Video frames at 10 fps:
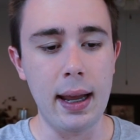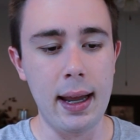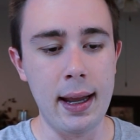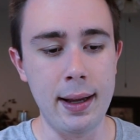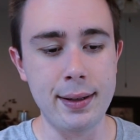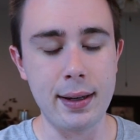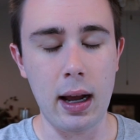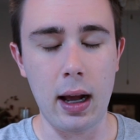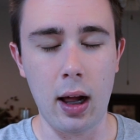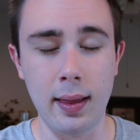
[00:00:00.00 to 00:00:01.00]
is
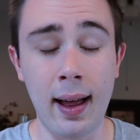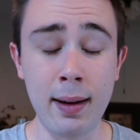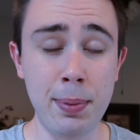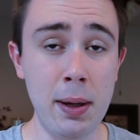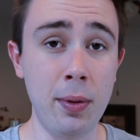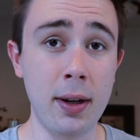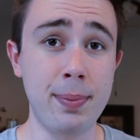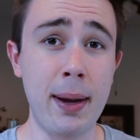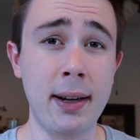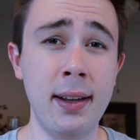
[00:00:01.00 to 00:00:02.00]
a lot of people
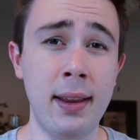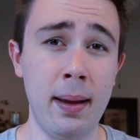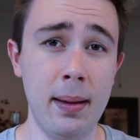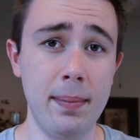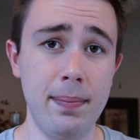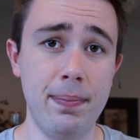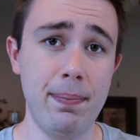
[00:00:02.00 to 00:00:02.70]
expected that